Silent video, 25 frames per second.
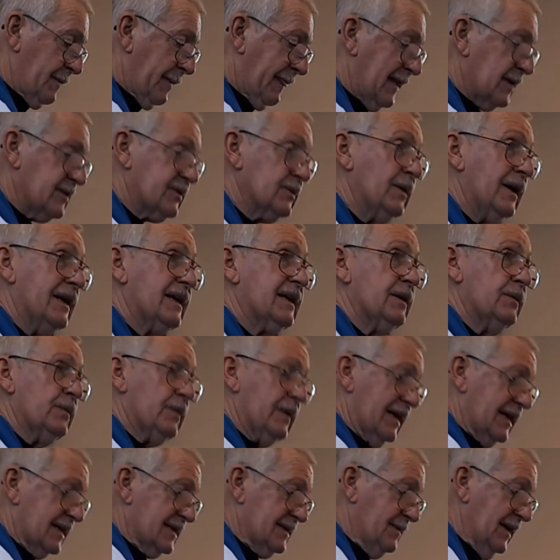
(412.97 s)
So when can
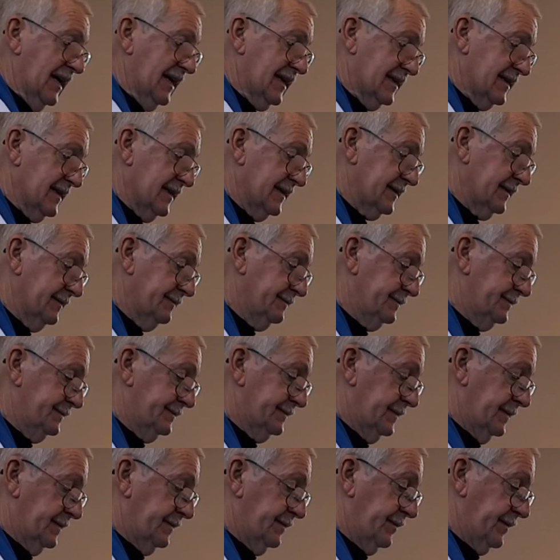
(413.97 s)
we expect it?
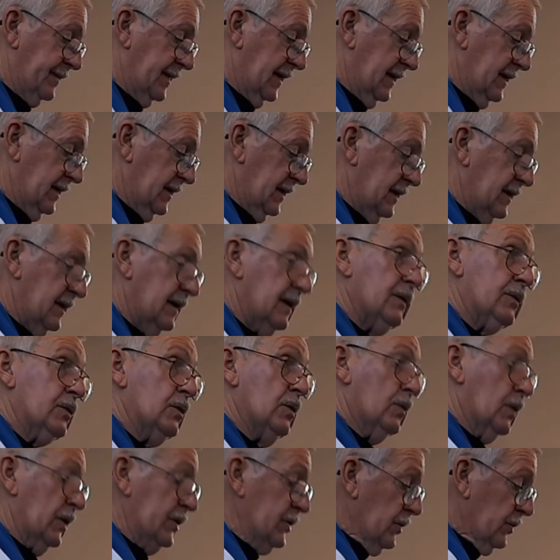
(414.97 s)
No
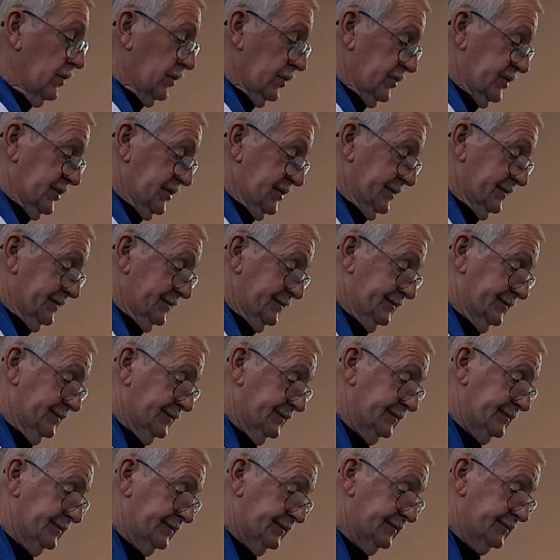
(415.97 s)
one knows.
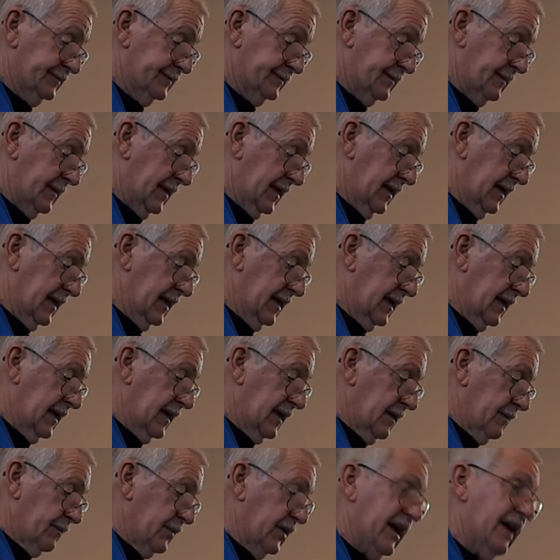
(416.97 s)

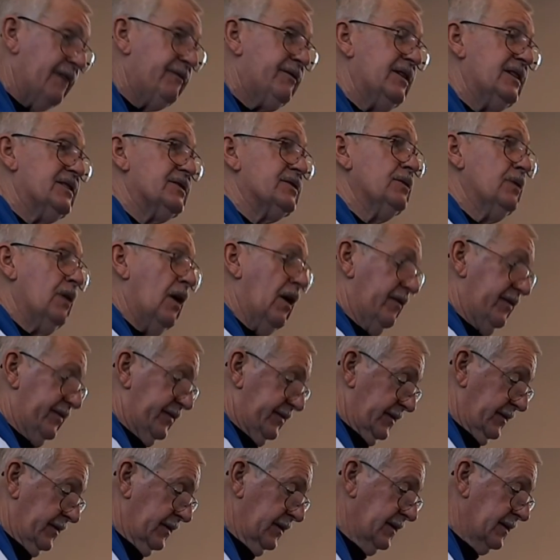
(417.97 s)
But every so
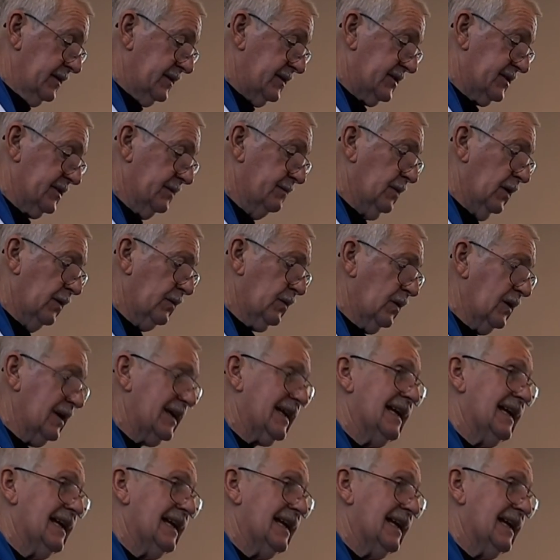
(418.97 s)
often, someone will